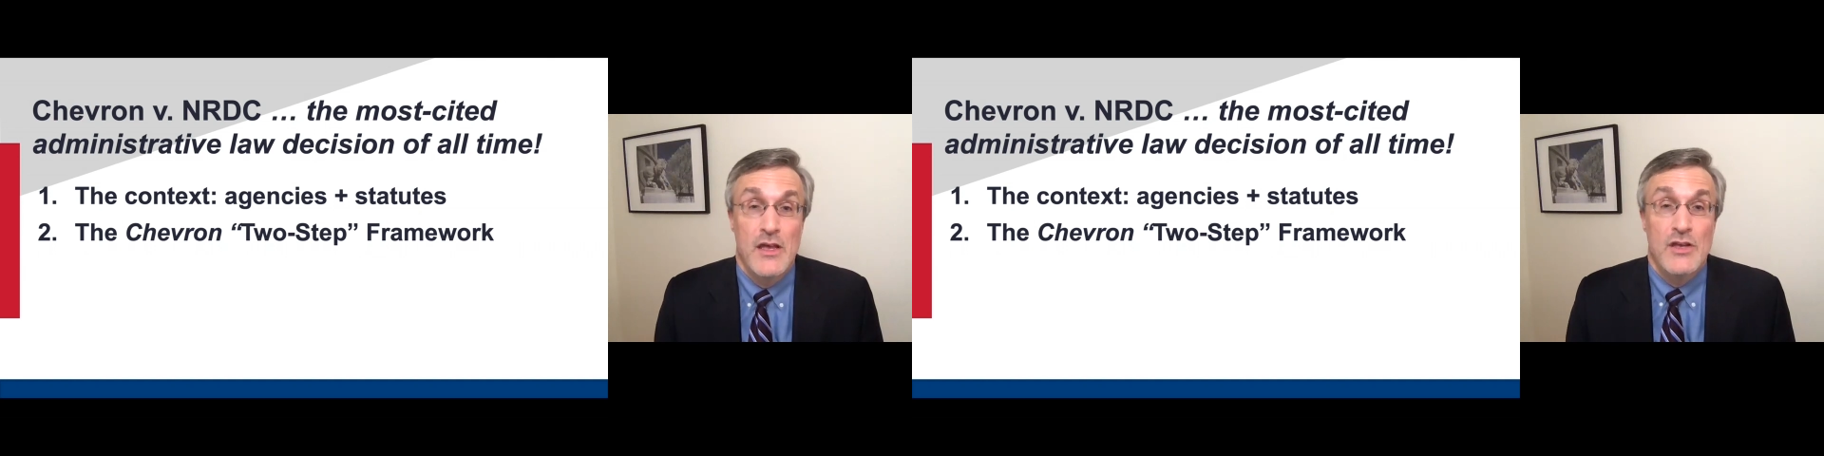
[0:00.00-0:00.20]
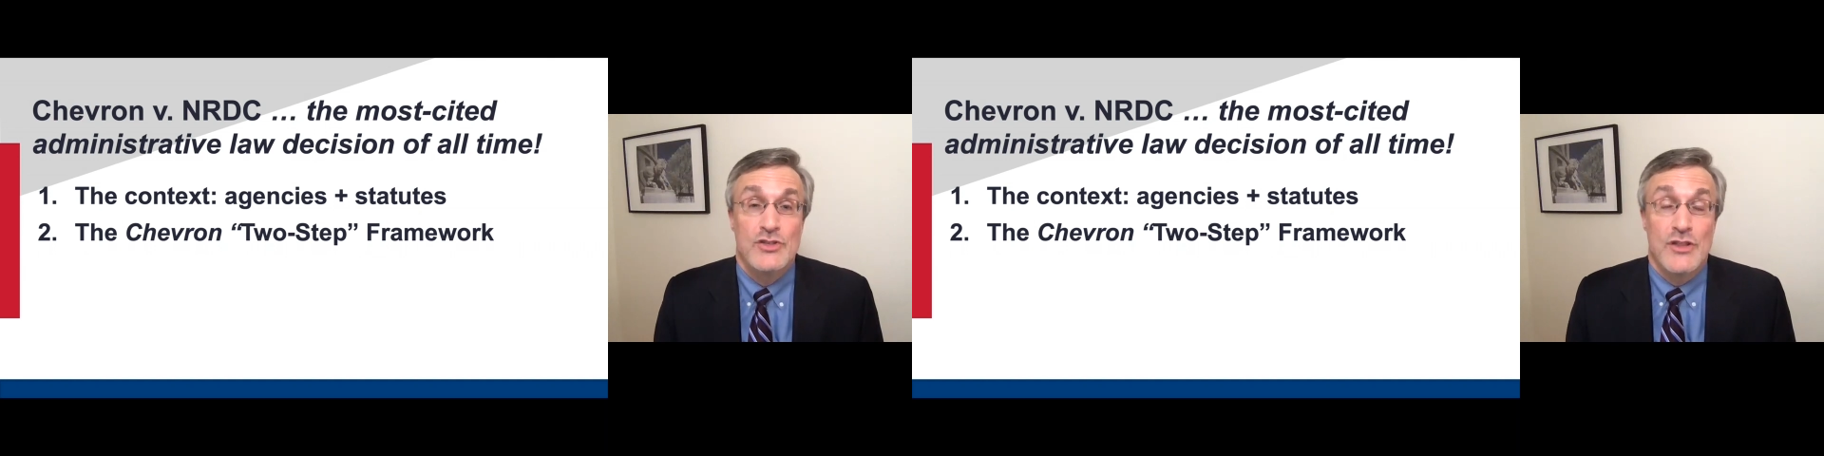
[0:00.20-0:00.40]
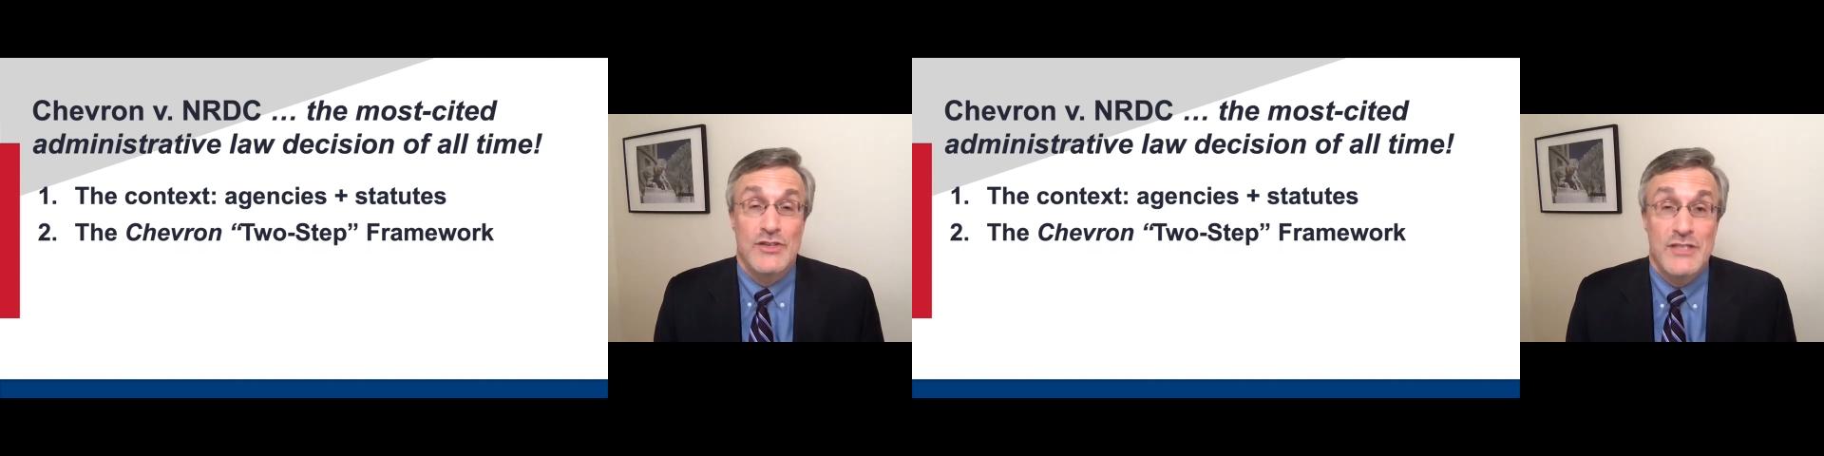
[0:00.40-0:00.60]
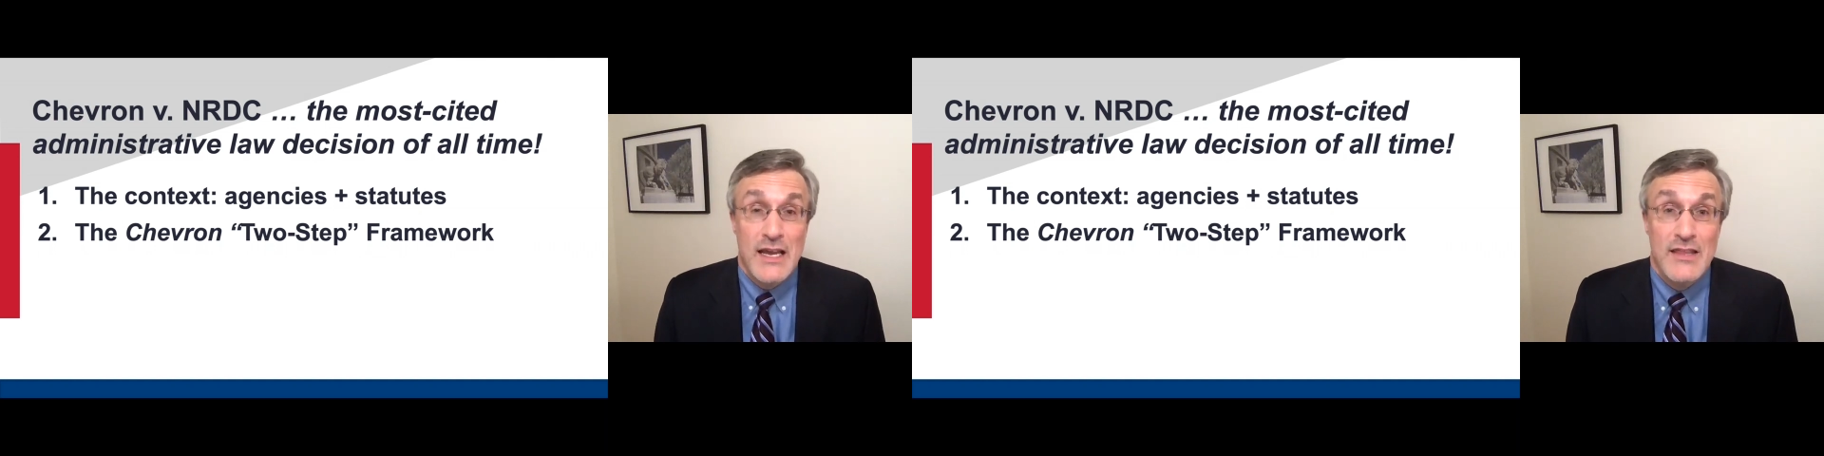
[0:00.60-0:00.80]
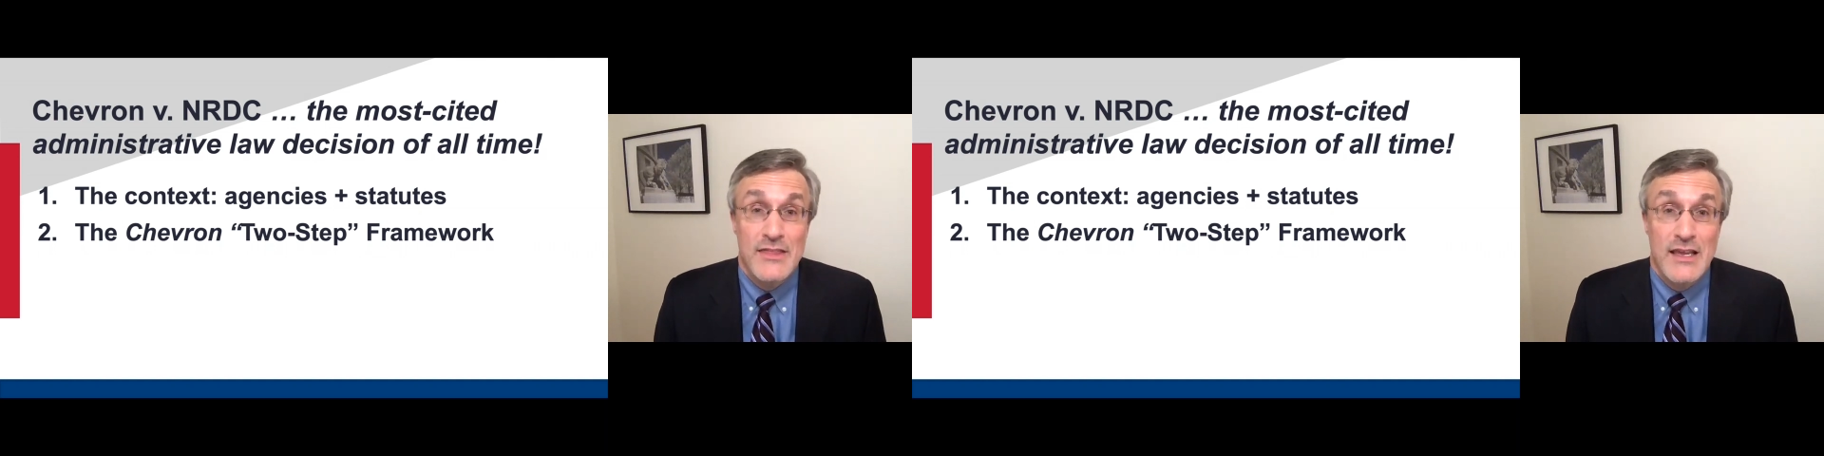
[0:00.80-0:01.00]
So the
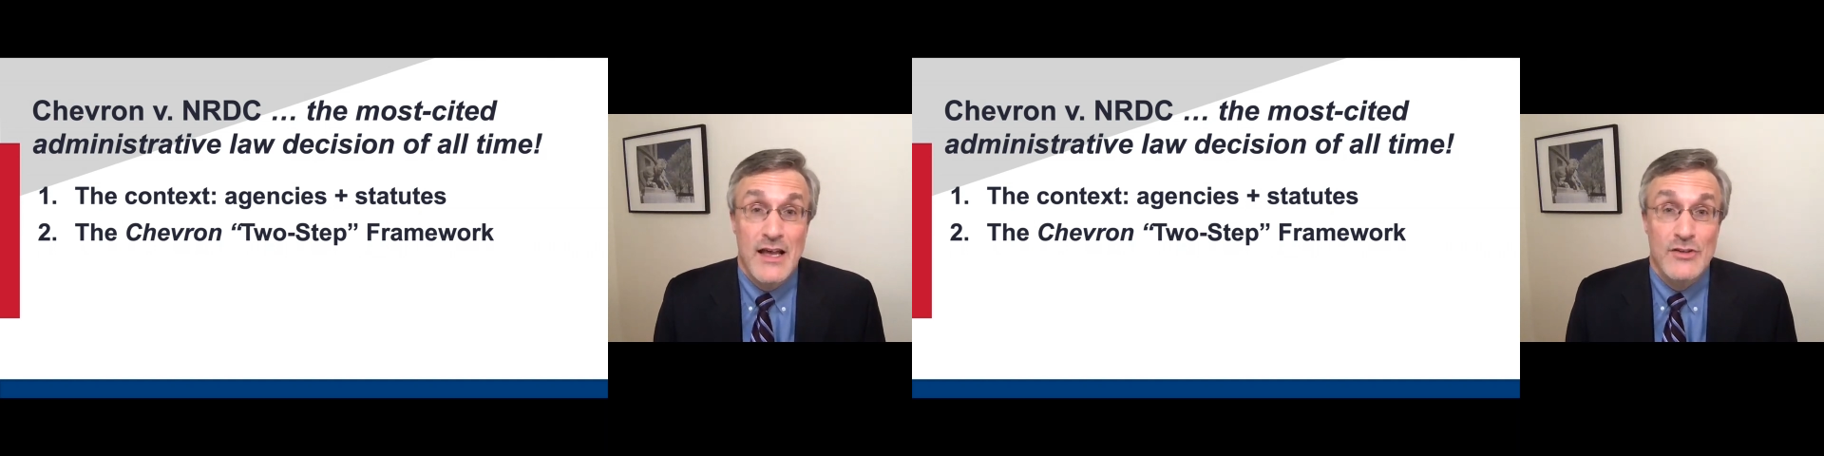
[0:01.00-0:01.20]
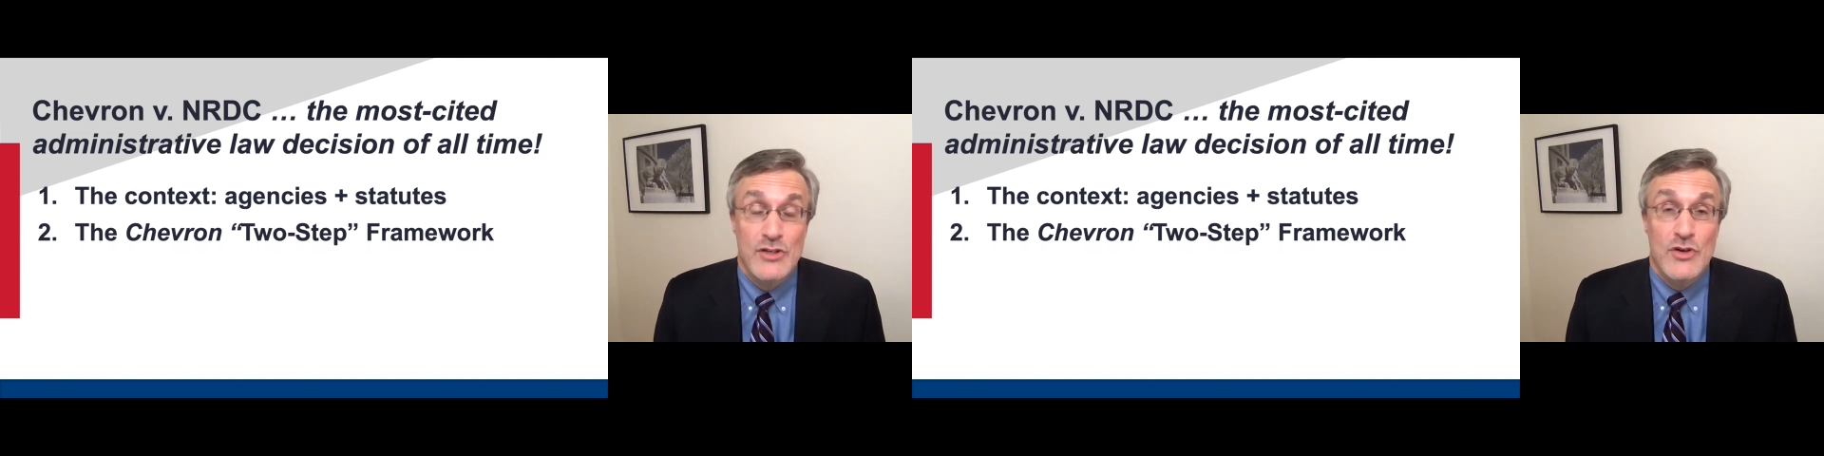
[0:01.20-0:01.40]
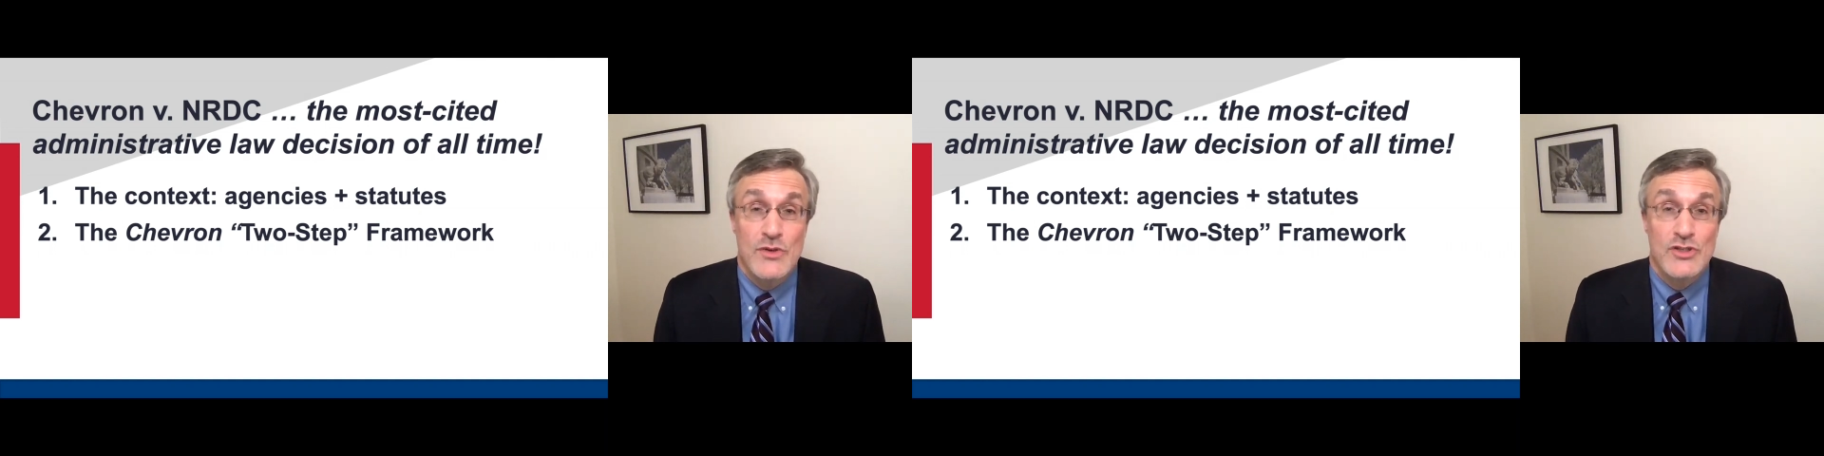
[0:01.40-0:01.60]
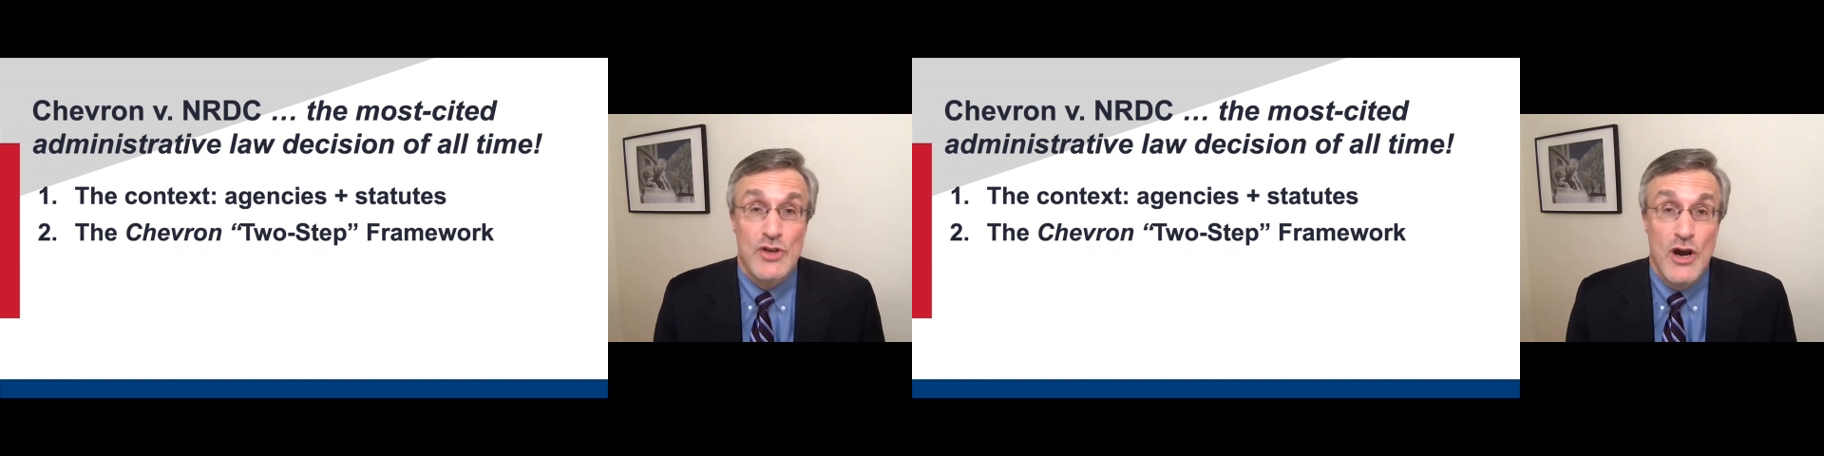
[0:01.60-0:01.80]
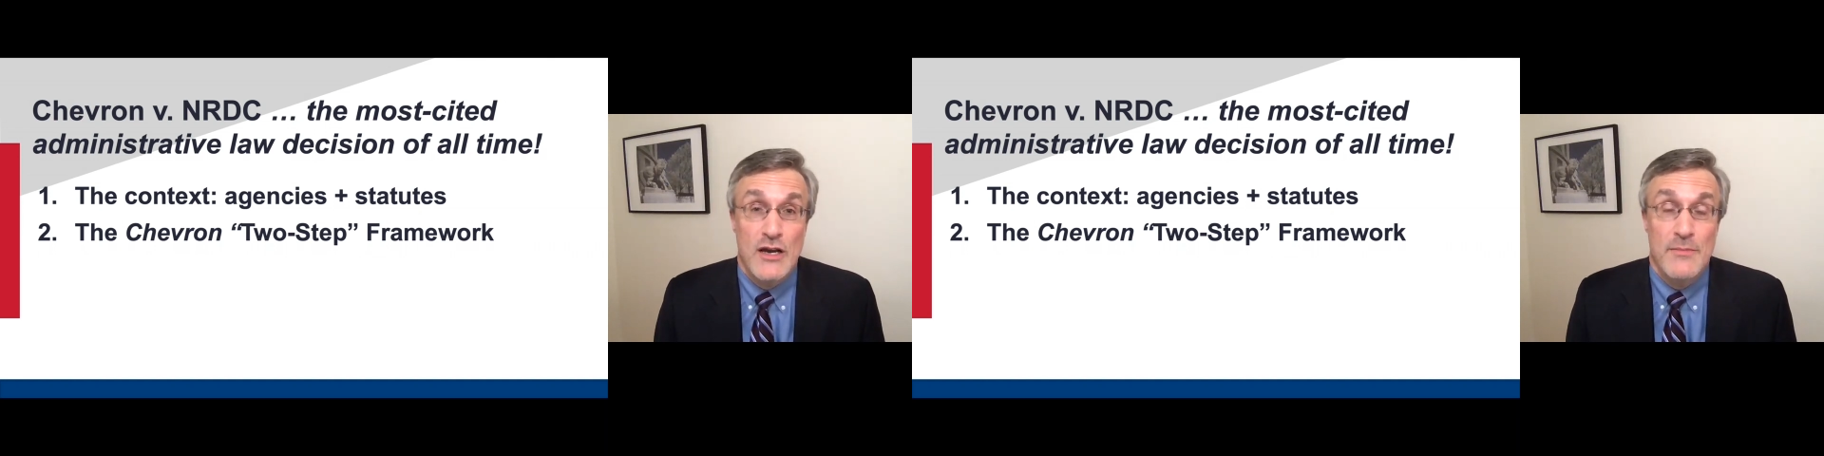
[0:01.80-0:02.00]
second thing I'll do is talk